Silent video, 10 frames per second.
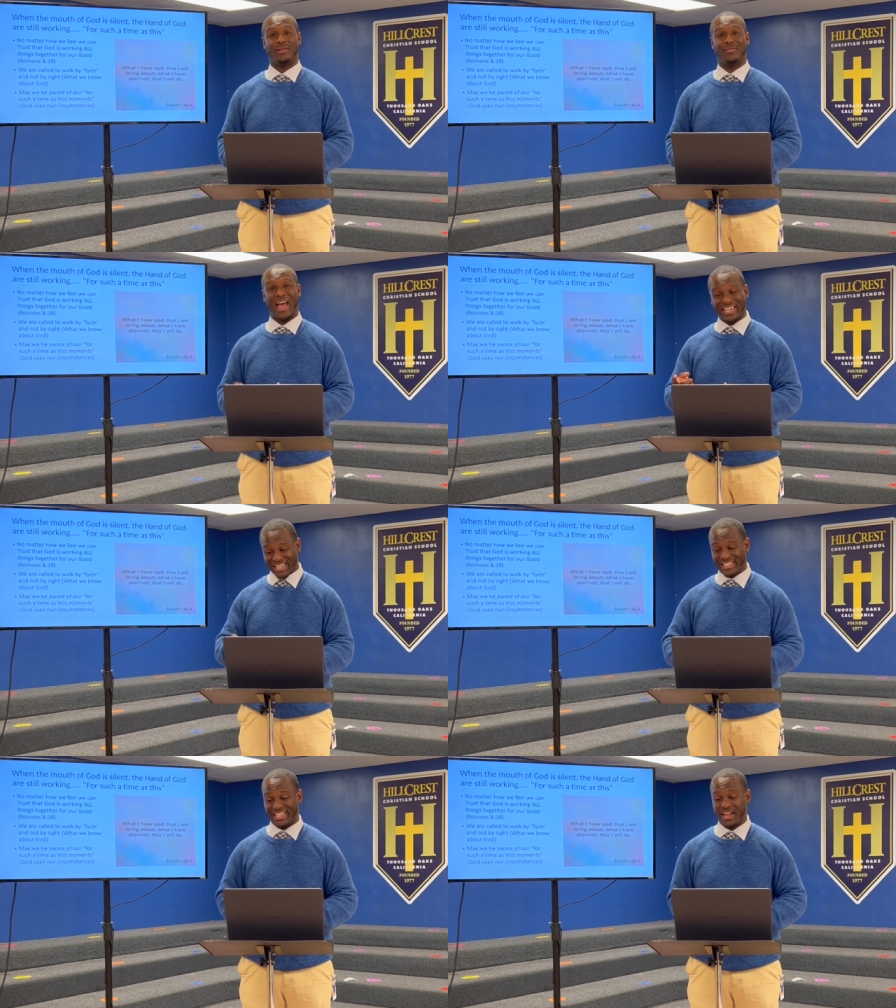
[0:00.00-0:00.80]
That is
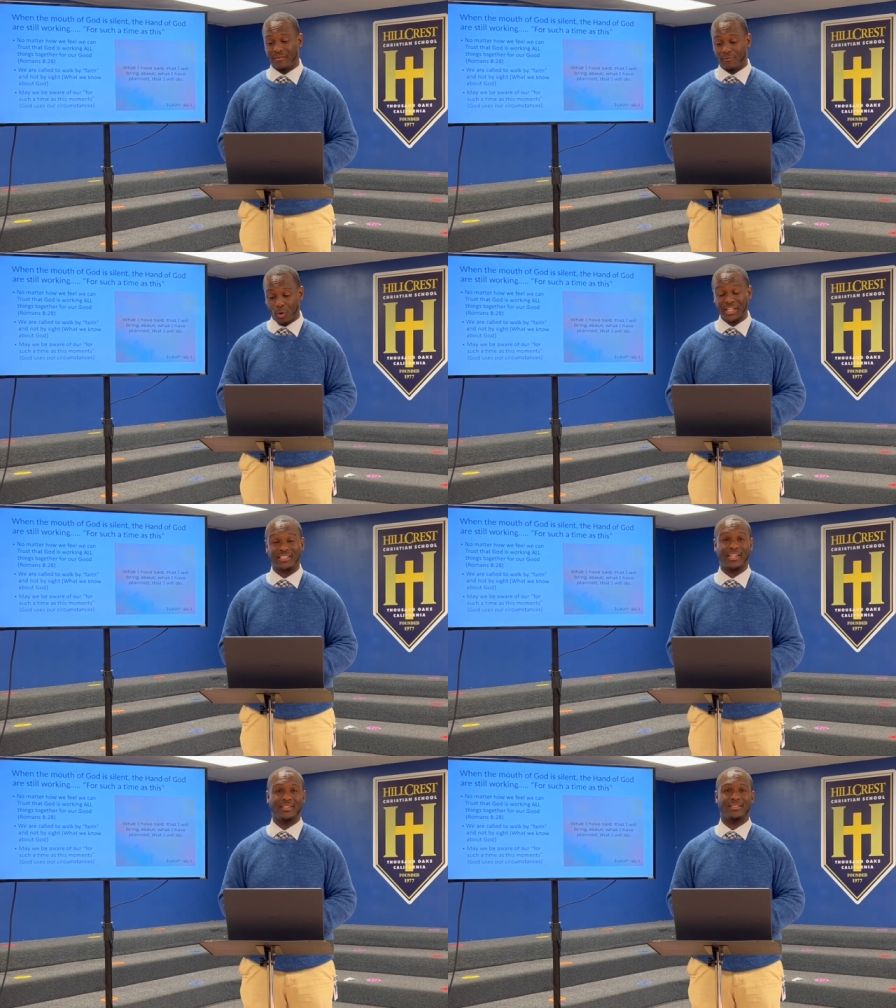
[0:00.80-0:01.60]
Isaiah
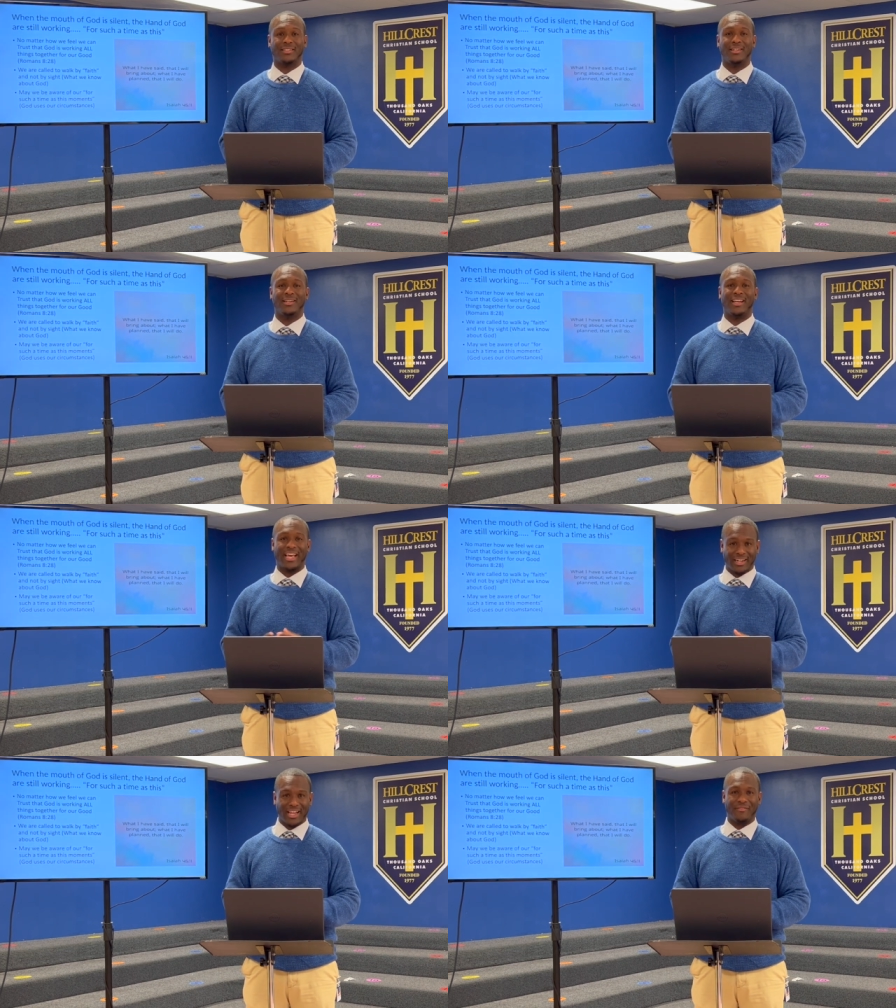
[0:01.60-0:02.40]
46 and
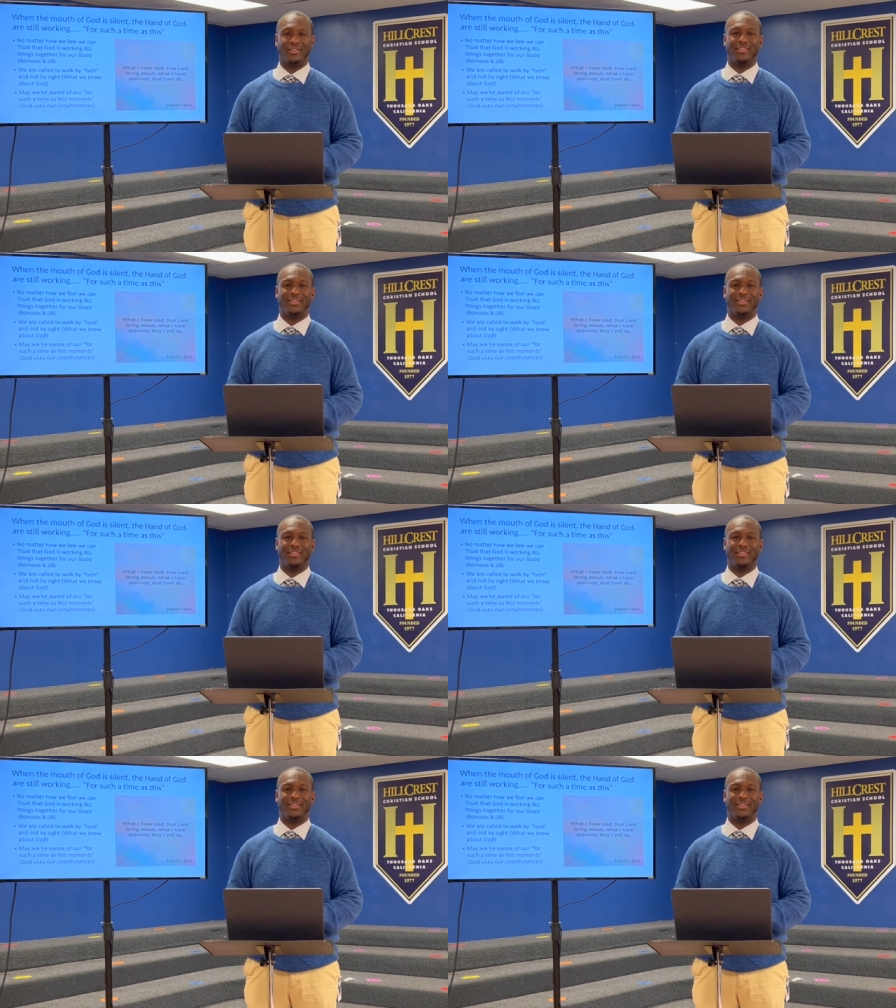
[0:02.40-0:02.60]
11.